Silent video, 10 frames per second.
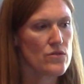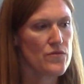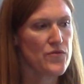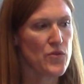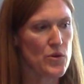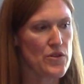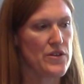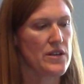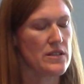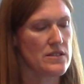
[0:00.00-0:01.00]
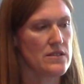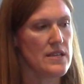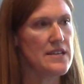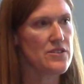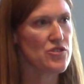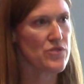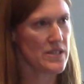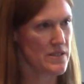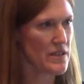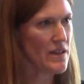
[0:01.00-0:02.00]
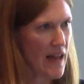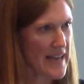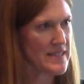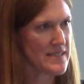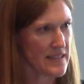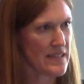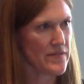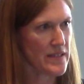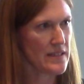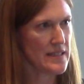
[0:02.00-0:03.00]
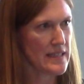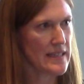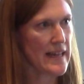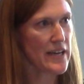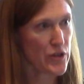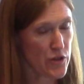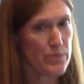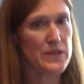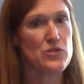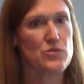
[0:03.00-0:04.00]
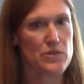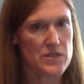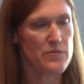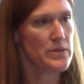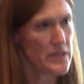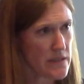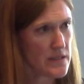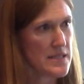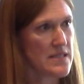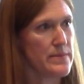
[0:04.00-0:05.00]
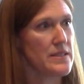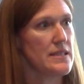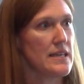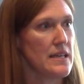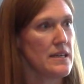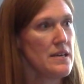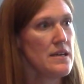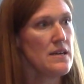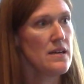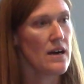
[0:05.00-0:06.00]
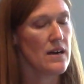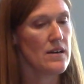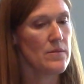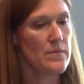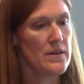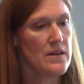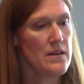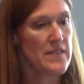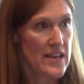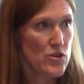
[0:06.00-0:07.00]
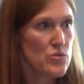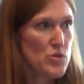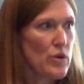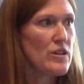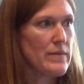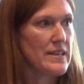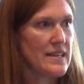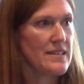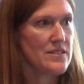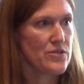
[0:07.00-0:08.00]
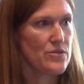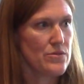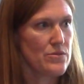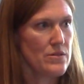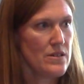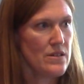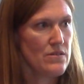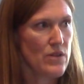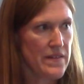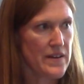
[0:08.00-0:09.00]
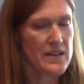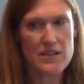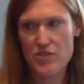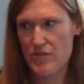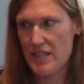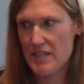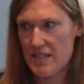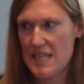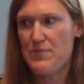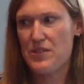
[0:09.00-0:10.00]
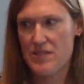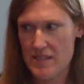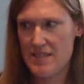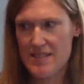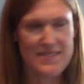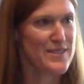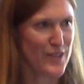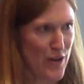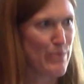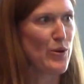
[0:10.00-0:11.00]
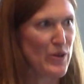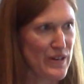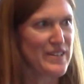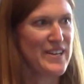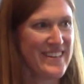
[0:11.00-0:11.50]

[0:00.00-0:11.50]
for the industry to decline significantly? Like, it could be a source of political instability. They use oil money to run their country and to keep their citizens on board.